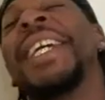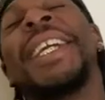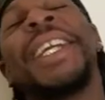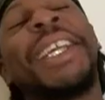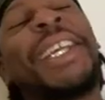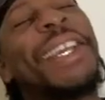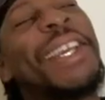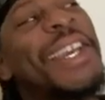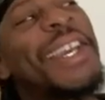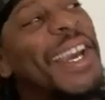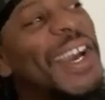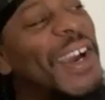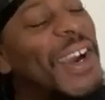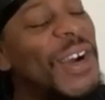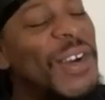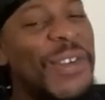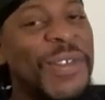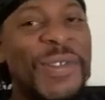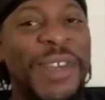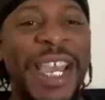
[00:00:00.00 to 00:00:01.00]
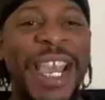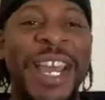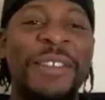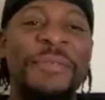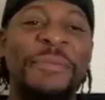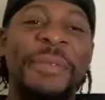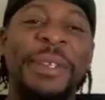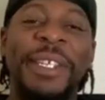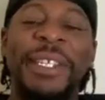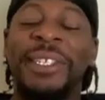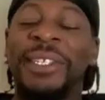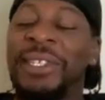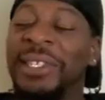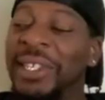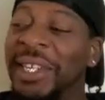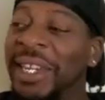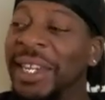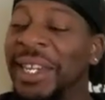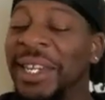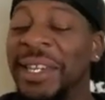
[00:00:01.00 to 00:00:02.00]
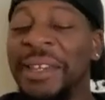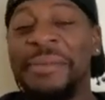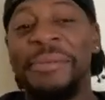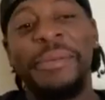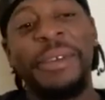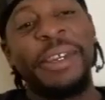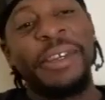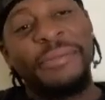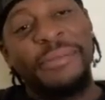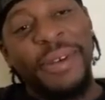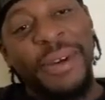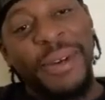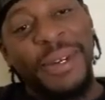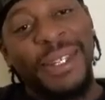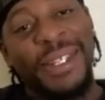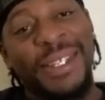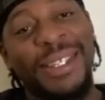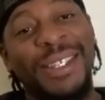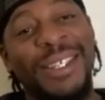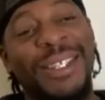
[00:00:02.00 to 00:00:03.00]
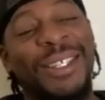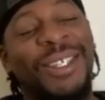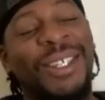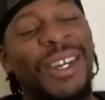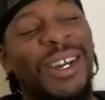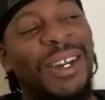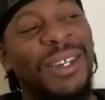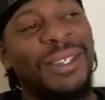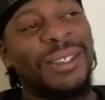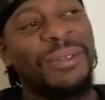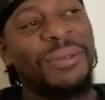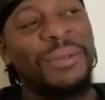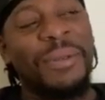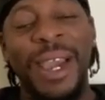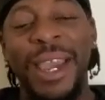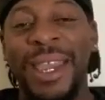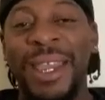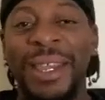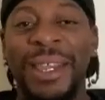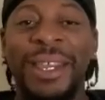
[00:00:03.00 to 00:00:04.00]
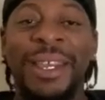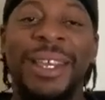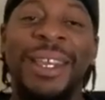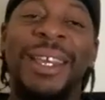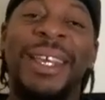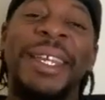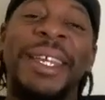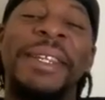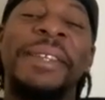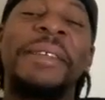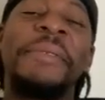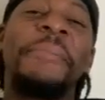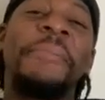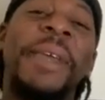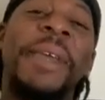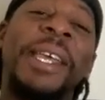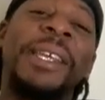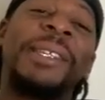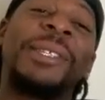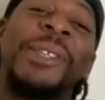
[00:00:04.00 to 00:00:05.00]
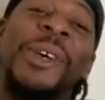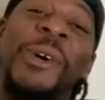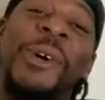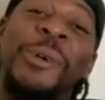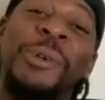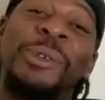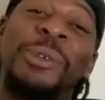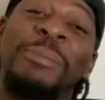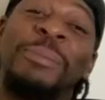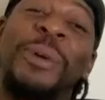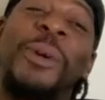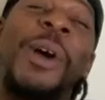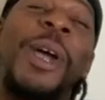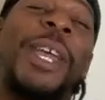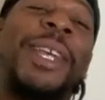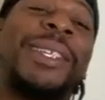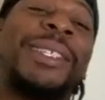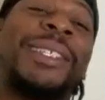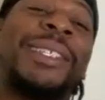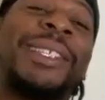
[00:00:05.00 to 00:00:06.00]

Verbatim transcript: Yo, you gotta be shitting me, bro. This nigga Charleston White then May Soulja Boy his